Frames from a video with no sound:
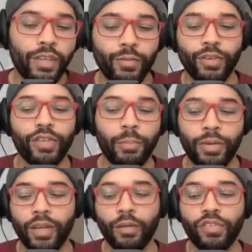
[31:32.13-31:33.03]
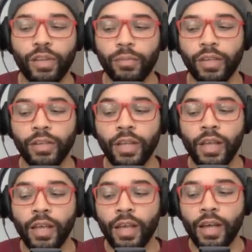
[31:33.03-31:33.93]
once I pick up something,
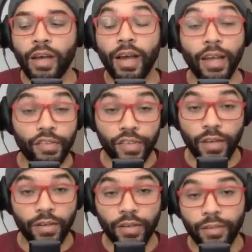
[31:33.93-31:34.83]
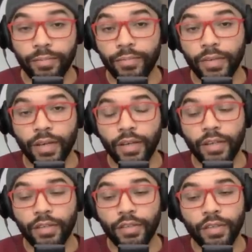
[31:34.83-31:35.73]
uh, I excelled in it. I
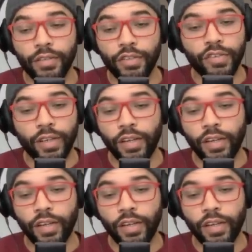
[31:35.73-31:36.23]
just like I